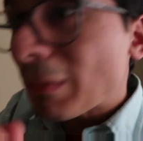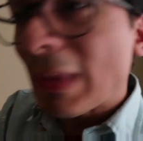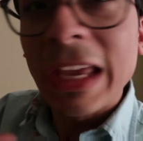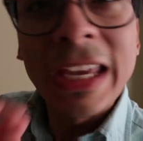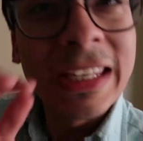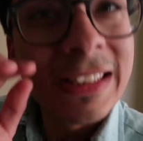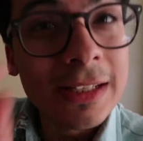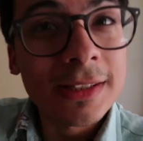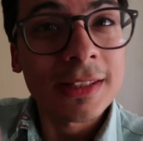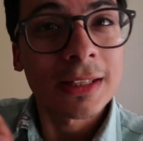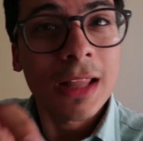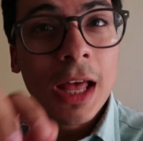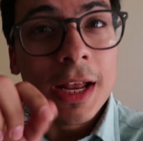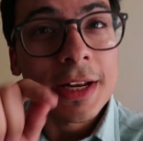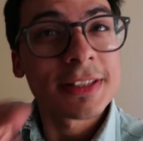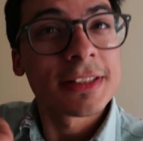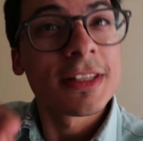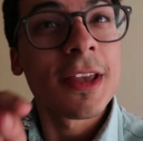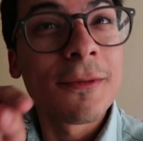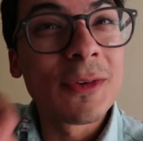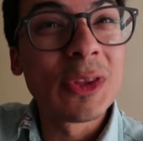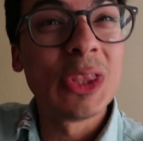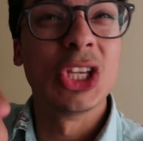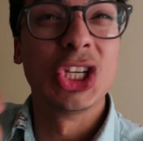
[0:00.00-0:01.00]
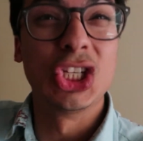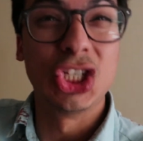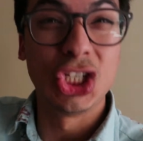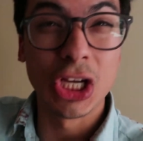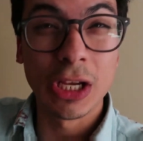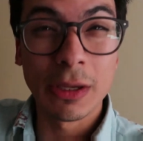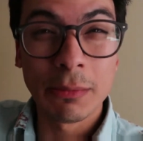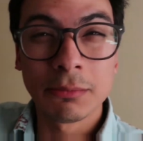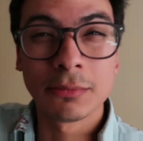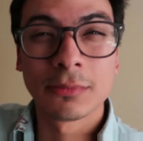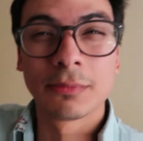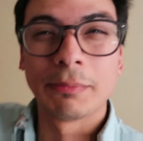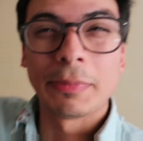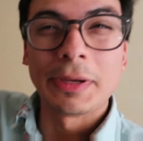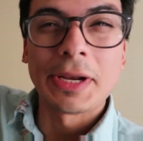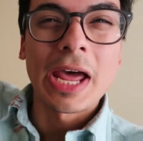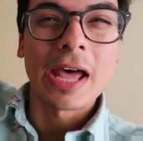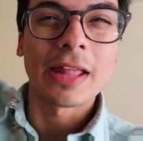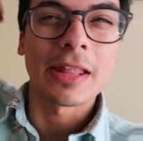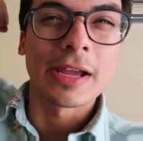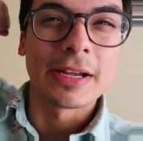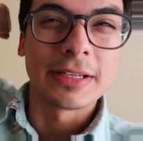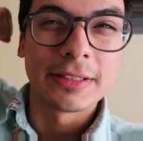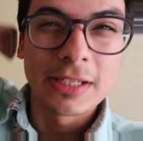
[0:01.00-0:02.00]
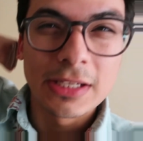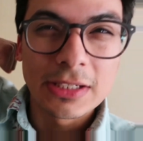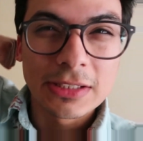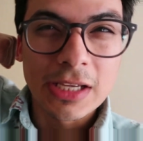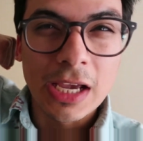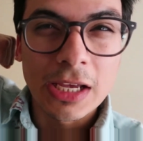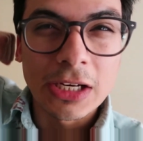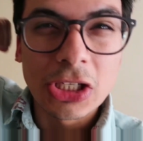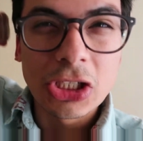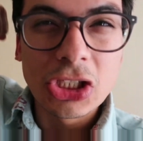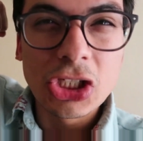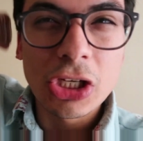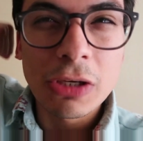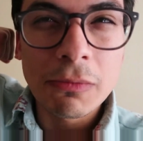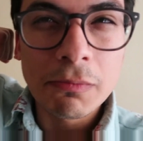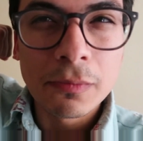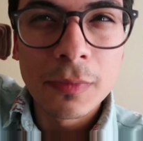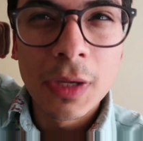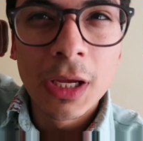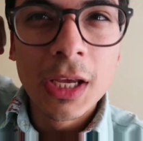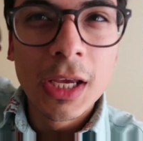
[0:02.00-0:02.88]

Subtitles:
He does a lot of stuff in the gym, but not like this kind of gym.